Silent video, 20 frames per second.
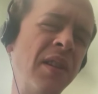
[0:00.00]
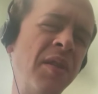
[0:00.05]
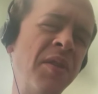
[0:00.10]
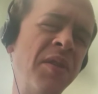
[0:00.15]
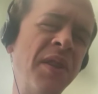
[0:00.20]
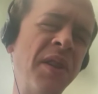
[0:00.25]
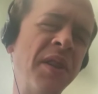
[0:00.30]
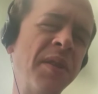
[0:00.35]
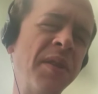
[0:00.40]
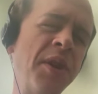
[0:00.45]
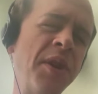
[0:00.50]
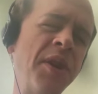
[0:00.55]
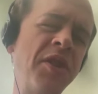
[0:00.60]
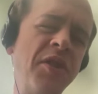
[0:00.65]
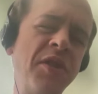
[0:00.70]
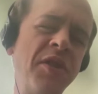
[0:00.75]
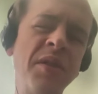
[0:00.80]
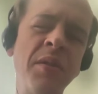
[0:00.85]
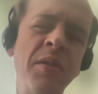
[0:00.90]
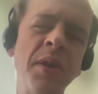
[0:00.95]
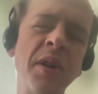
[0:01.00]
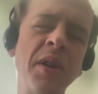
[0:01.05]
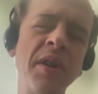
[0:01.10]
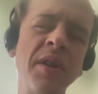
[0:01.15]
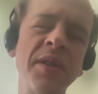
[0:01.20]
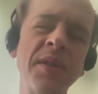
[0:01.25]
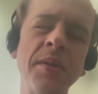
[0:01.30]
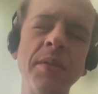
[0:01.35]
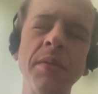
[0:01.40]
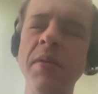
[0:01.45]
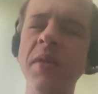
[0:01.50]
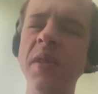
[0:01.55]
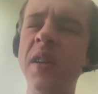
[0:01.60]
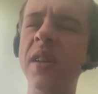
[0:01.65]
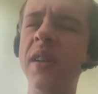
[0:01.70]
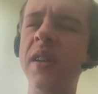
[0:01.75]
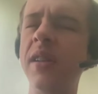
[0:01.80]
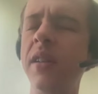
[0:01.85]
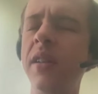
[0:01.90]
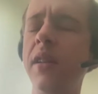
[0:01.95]
not as much awareness of
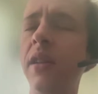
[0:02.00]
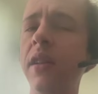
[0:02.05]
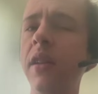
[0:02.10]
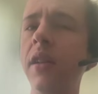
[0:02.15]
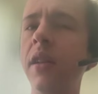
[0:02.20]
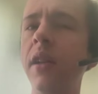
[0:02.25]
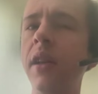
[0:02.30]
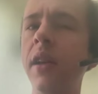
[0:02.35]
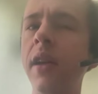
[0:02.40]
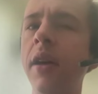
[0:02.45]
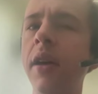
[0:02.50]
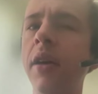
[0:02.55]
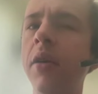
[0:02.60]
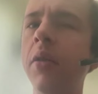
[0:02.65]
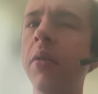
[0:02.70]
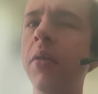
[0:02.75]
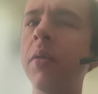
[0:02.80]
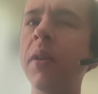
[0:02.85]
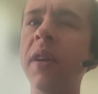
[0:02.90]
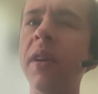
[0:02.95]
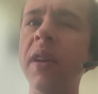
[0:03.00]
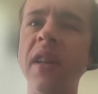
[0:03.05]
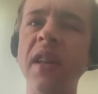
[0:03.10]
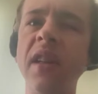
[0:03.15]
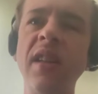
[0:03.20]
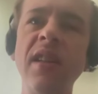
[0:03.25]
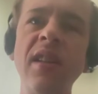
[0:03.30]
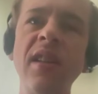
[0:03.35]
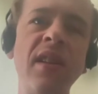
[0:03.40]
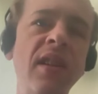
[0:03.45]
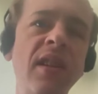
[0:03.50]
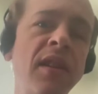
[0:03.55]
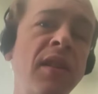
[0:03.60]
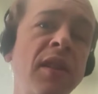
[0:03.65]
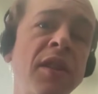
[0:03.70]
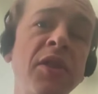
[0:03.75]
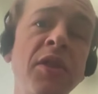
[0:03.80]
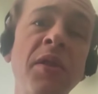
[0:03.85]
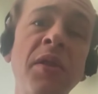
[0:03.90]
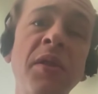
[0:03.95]
how
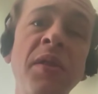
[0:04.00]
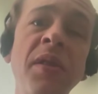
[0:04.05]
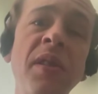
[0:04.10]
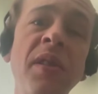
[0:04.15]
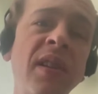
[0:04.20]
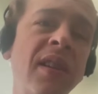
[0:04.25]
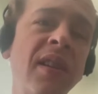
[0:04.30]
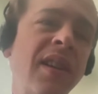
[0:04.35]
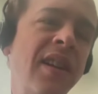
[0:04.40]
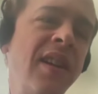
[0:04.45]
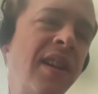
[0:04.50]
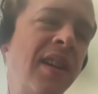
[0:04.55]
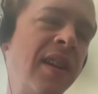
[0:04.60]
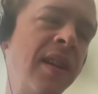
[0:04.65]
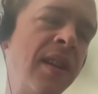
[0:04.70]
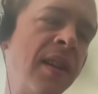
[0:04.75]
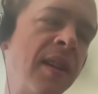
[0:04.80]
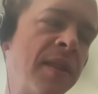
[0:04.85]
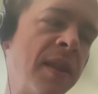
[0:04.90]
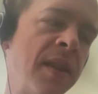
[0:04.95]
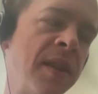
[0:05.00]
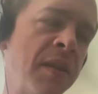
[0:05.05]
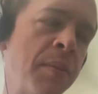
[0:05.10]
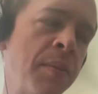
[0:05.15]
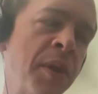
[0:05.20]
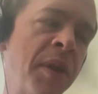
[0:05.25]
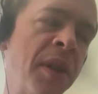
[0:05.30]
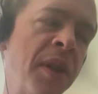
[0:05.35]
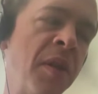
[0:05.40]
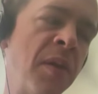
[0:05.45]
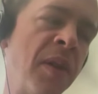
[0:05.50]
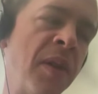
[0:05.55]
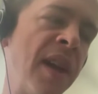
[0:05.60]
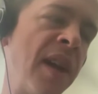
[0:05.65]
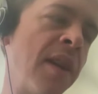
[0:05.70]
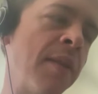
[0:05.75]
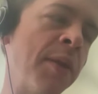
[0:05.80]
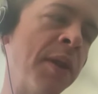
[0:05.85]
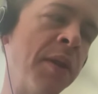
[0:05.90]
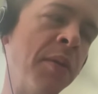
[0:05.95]
digital accessibility or
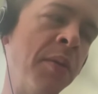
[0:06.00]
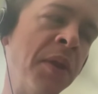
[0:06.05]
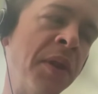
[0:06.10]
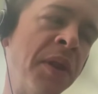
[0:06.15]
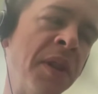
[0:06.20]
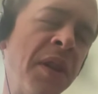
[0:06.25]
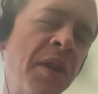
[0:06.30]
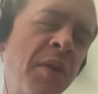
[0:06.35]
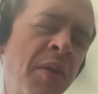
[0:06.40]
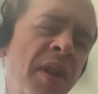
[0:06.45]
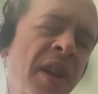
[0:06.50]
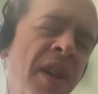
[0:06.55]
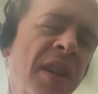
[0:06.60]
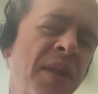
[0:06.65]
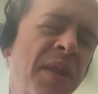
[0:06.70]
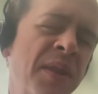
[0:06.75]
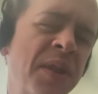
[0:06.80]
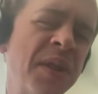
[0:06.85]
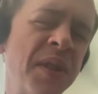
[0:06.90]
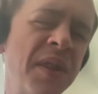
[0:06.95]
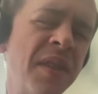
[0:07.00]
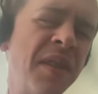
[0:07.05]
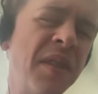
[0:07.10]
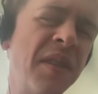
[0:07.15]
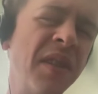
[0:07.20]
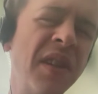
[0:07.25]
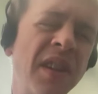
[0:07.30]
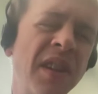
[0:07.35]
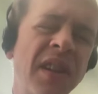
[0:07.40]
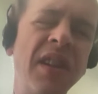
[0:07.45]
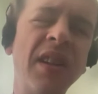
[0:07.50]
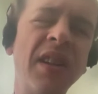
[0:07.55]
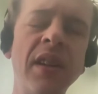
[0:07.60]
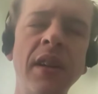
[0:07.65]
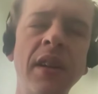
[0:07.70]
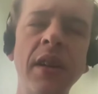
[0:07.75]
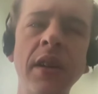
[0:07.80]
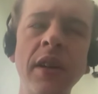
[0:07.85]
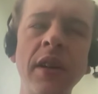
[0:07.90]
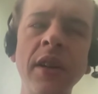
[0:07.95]
lack of it really creates
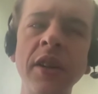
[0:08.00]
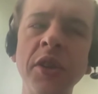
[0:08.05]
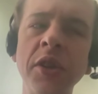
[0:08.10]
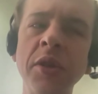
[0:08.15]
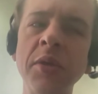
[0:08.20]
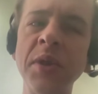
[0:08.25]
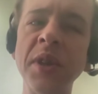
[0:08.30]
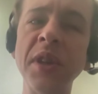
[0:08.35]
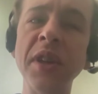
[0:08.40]
issues.